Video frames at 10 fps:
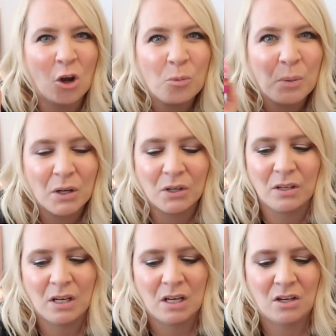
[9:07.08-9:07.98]

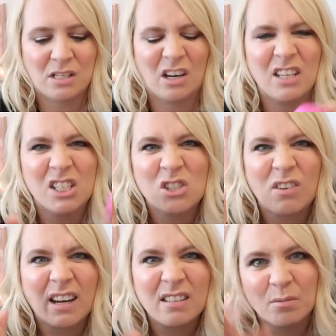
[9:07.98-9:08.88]
open, because it like
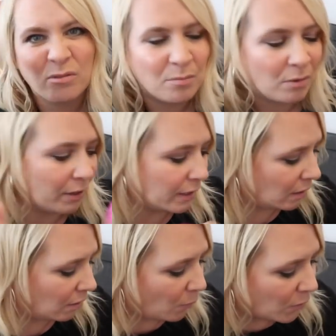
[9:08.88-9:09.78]
distracts them from
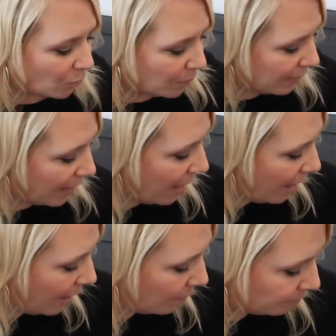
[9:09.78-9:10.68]
like going up in the
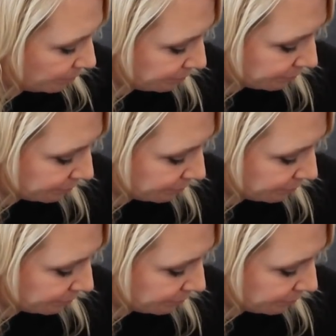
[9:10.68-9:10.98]
air.